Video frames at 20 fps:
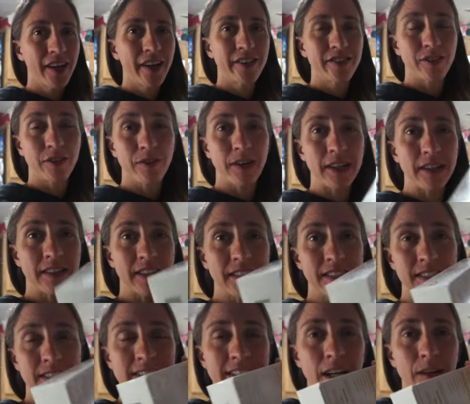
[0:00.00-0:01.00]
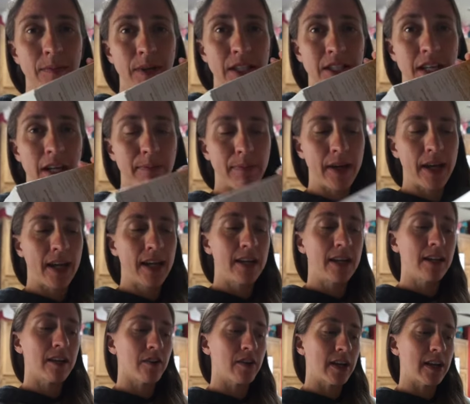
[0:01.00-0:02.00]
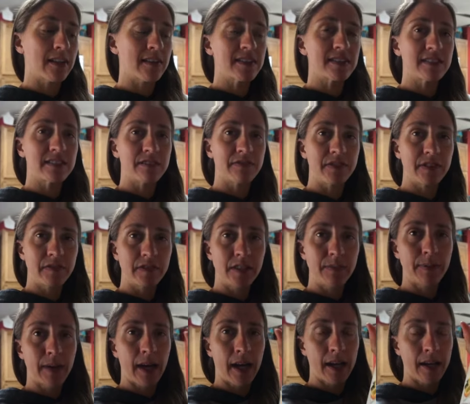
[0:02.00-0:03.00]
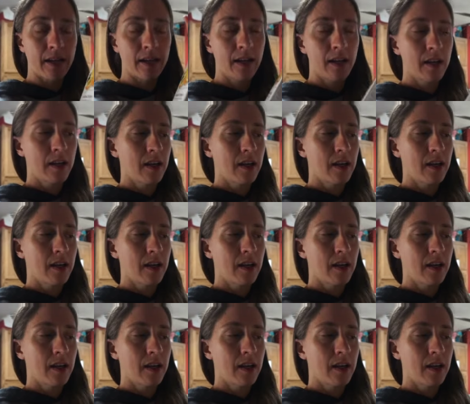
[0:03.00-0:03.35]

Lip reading: So this is how much I paid. Granted, this is 50 pack.